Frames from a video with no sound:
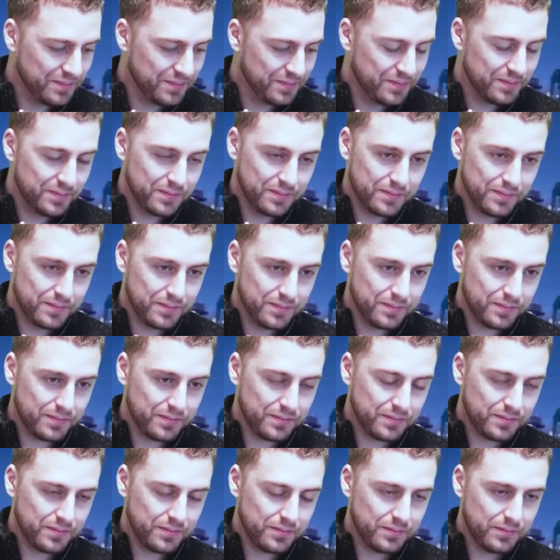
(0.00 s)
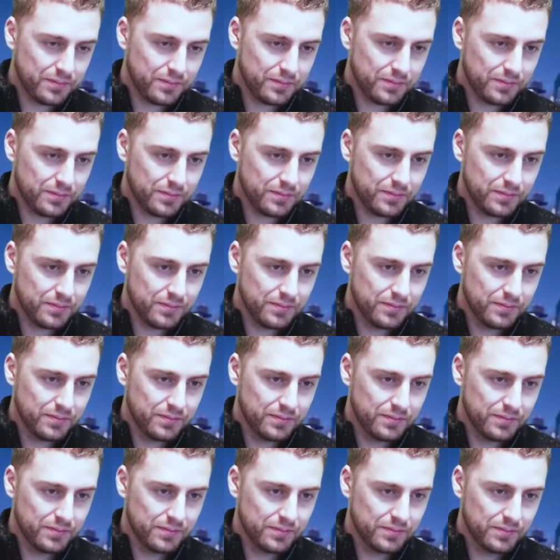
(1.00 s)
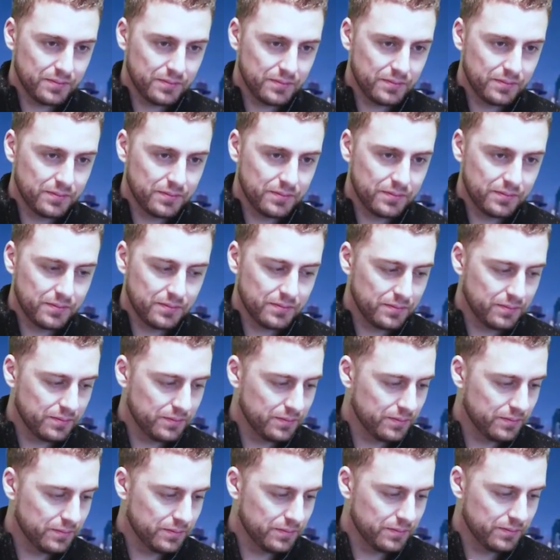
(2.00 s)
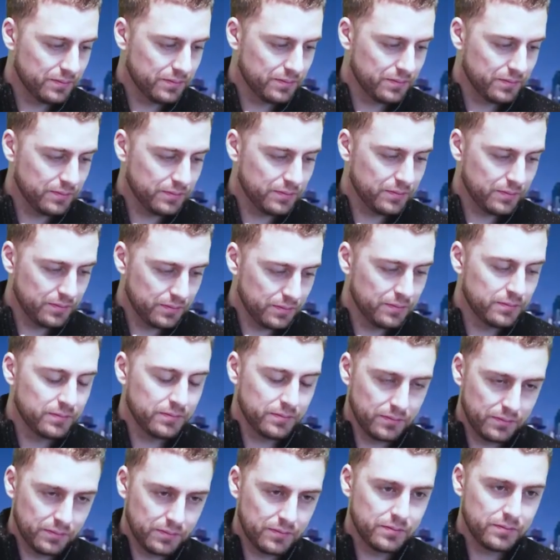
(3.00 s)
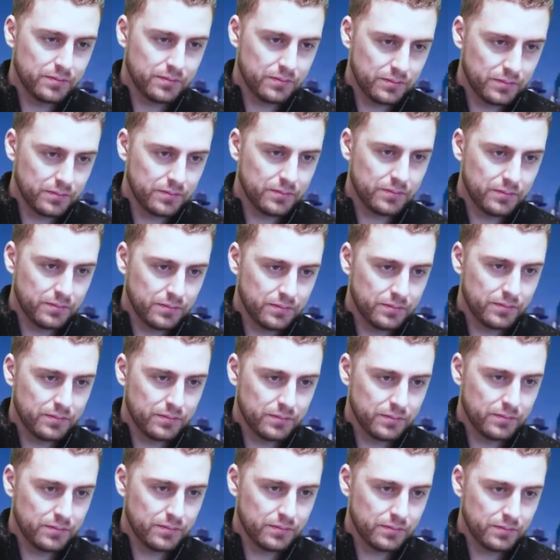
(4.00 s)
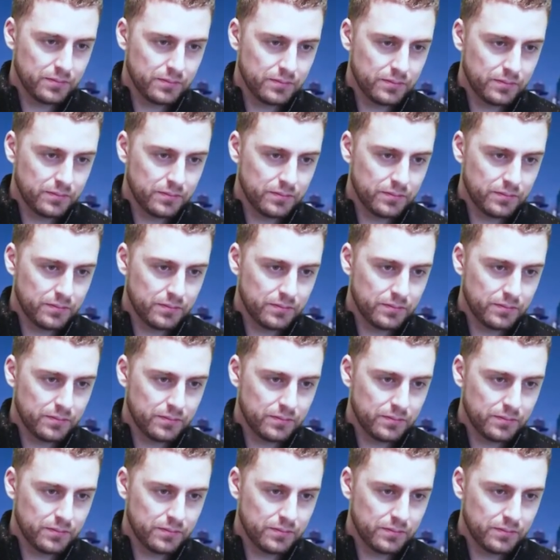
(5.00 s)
(not speaking)